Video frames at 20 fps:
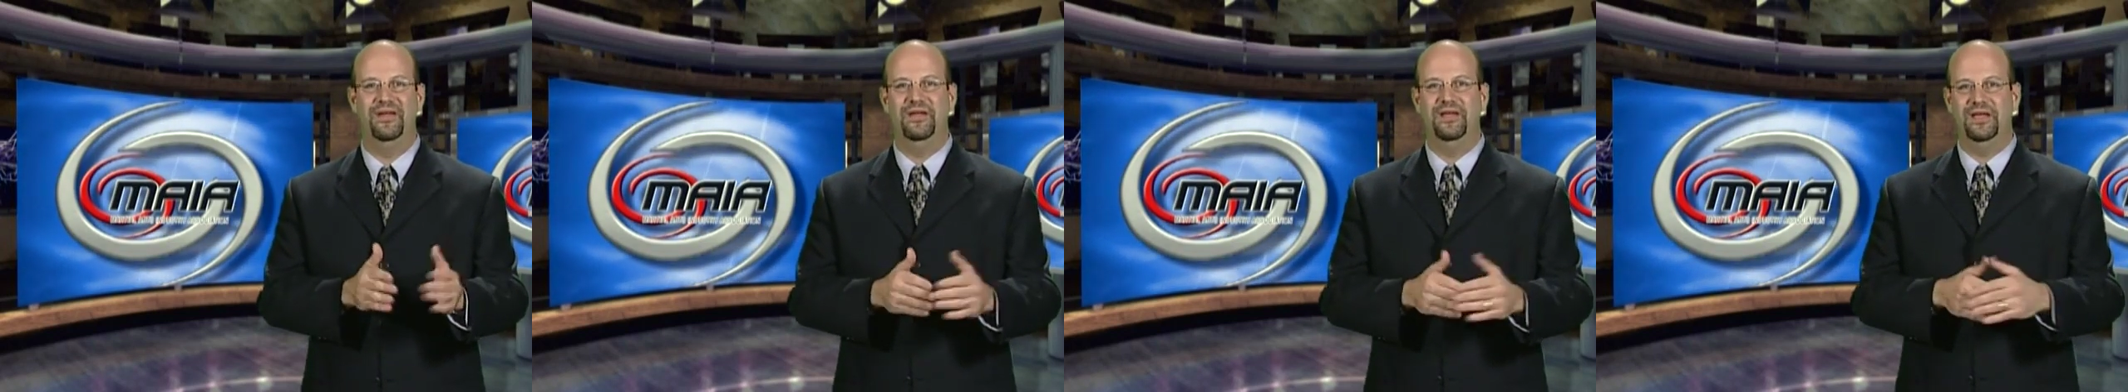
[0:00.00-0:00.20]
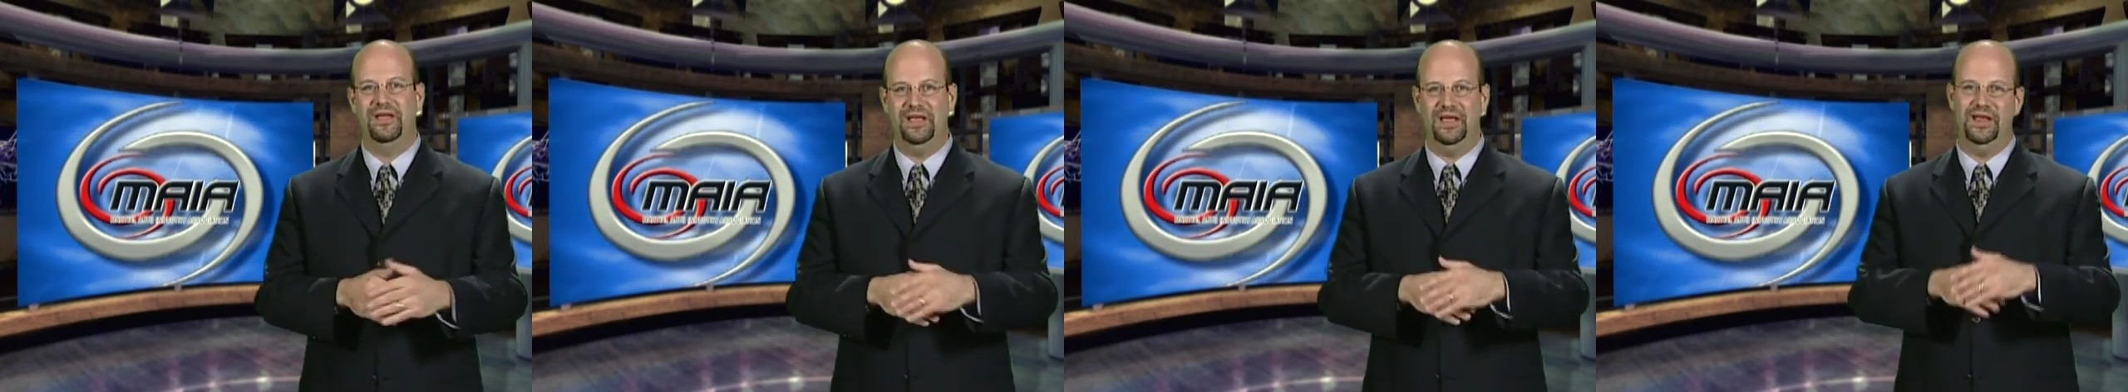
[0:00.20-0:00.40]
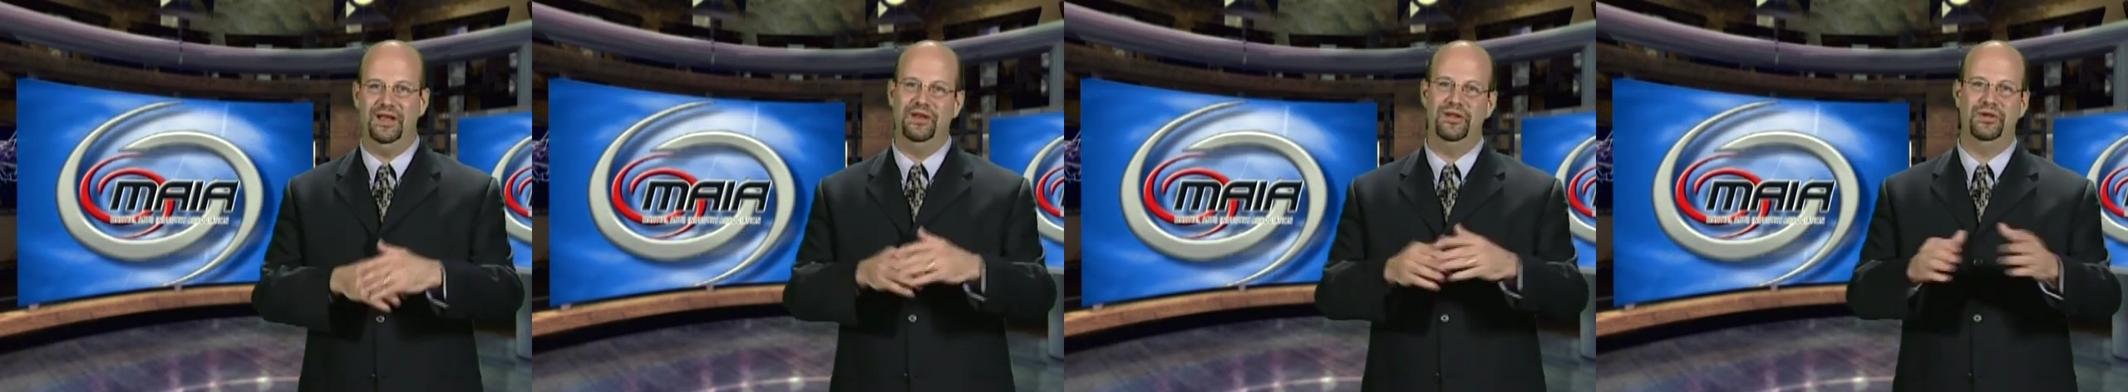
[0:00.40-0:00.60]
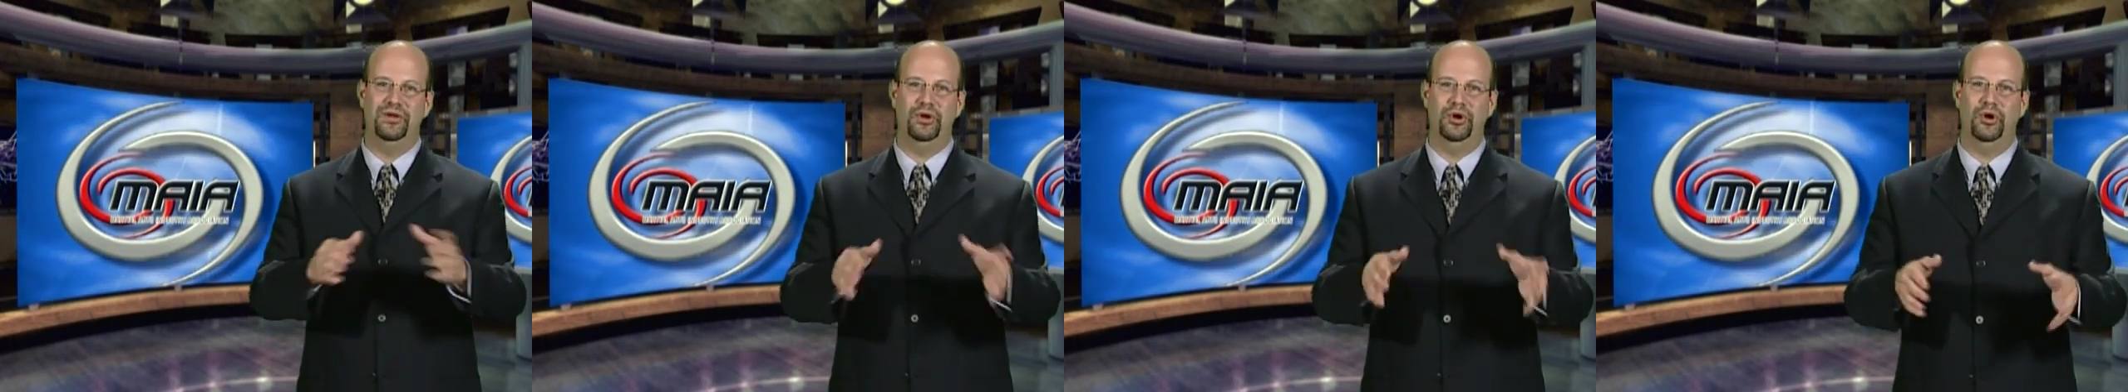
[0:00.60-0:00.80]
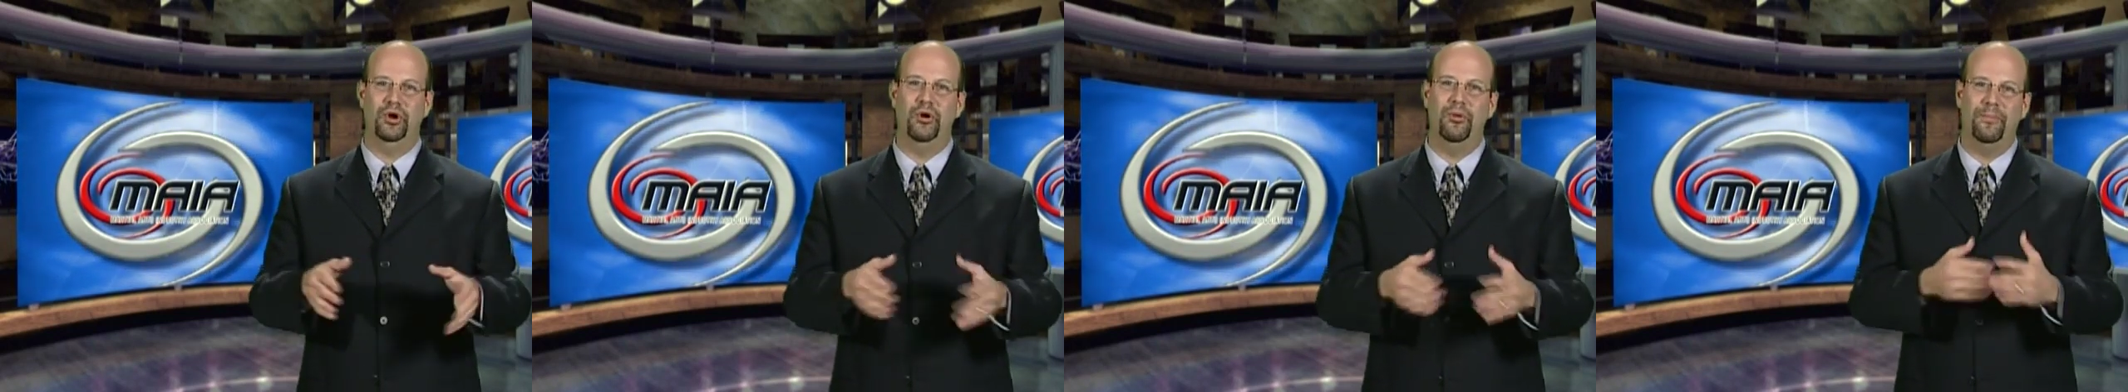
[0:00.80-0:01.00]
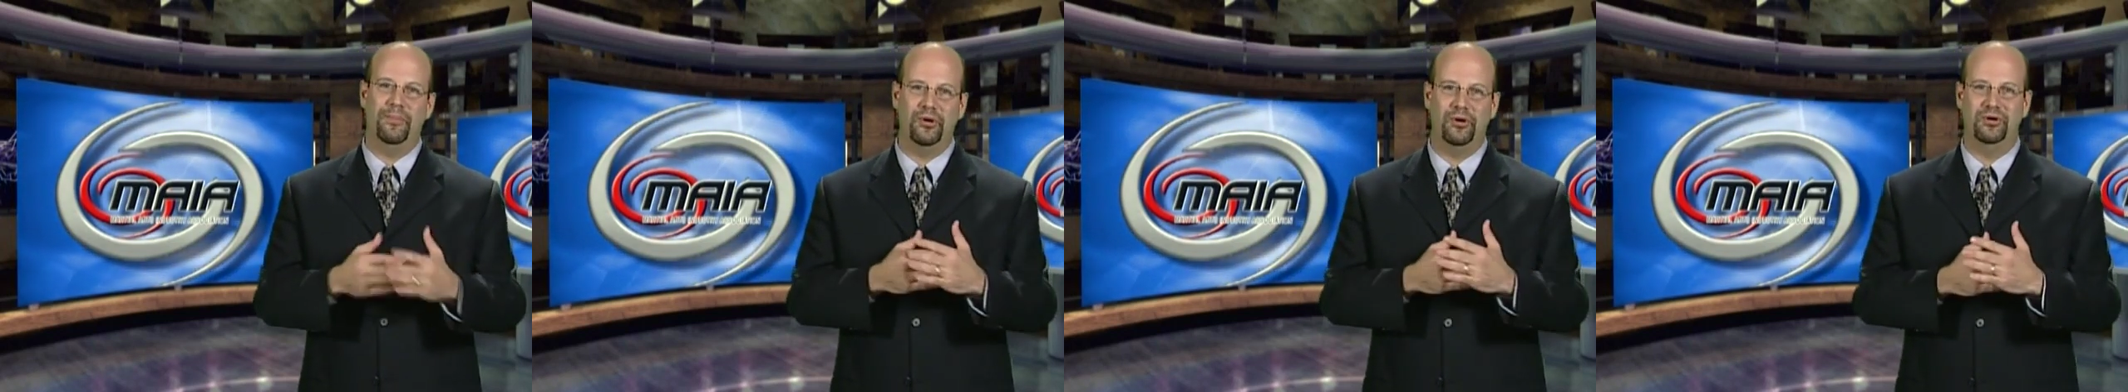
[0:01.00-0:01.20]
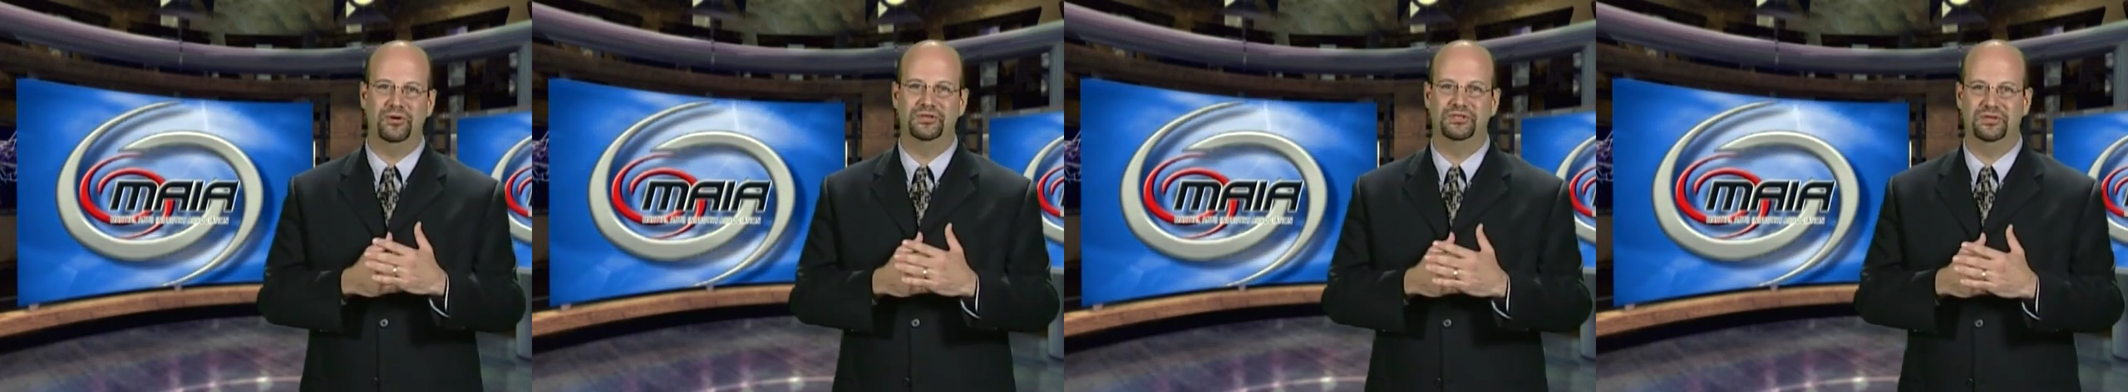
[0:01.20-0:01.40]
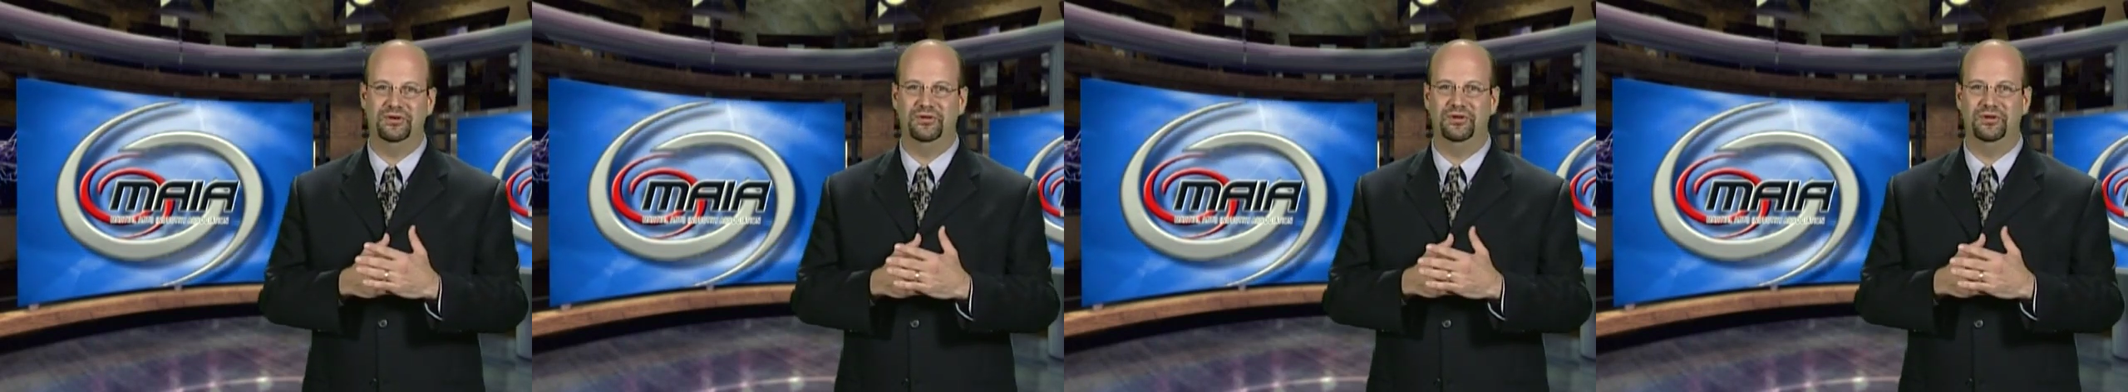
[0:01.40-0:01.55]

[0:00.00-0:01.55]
in your own personal,